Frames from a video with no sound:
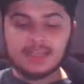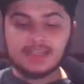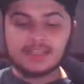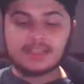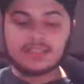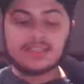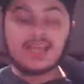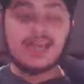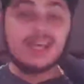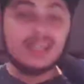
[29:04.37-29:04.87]

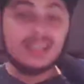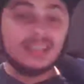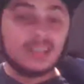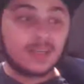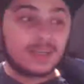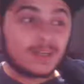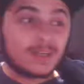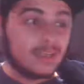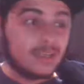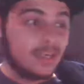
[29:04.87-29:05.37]
the
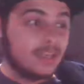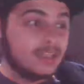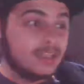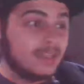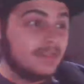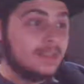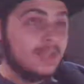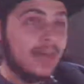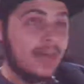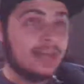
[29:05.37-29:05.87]

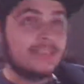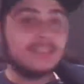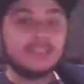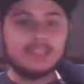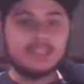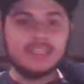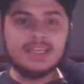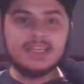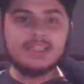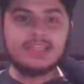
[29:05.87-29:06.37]
nice
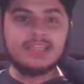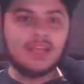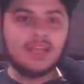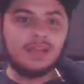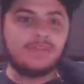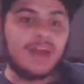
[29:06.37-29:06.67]
detail